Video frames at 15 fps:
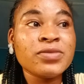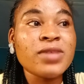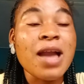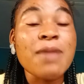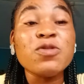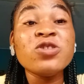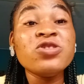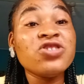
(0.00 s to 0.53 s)

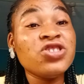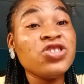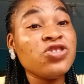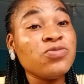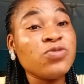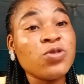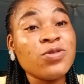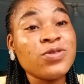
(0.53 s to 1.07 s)
I'm not judging you
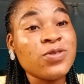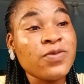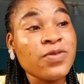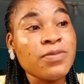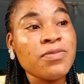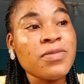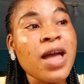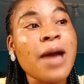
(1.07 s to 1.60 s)
because of
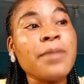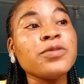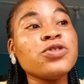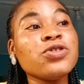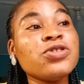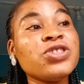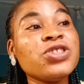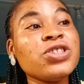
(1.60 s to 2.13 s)
it. I'm
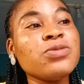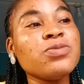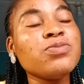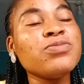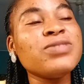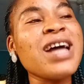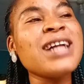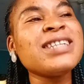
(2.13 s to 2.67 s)

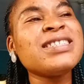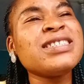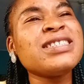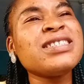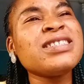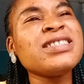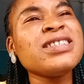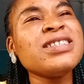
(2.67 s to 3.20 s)
judging,
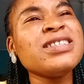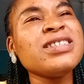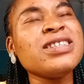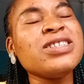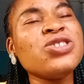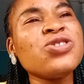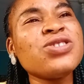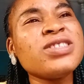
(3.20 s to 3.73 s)
that's
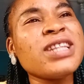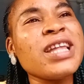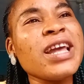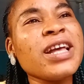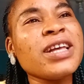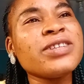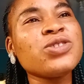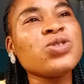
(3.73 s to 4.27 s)
just
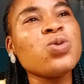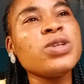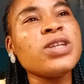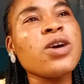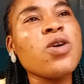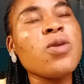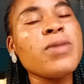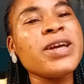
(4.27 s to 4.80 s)
like someone
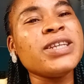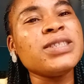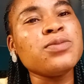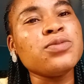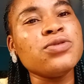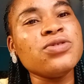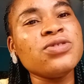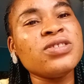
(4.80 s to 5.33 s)
that come and
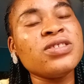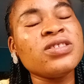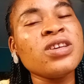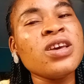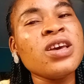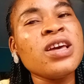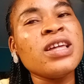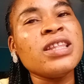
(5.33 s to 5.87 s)
expose,
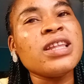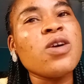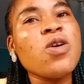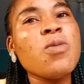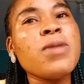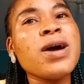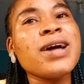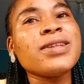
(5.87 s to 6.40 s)

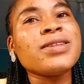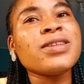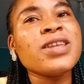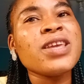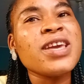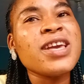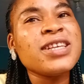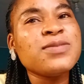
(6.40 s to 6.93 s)

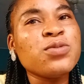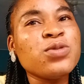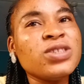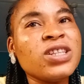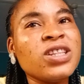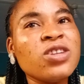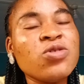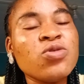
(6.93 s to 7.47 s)
a
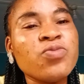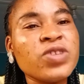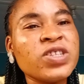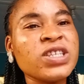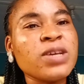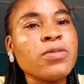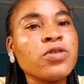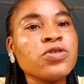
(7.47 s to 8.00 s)
little
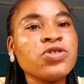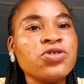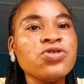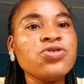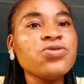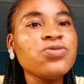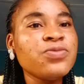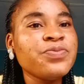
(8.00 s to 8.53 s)
bit about
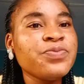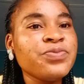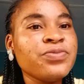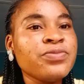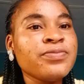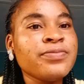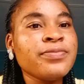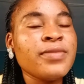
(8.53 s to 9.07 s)
you.
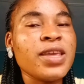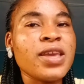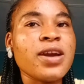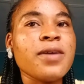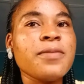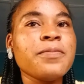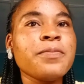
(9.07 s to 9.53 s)
Yeah.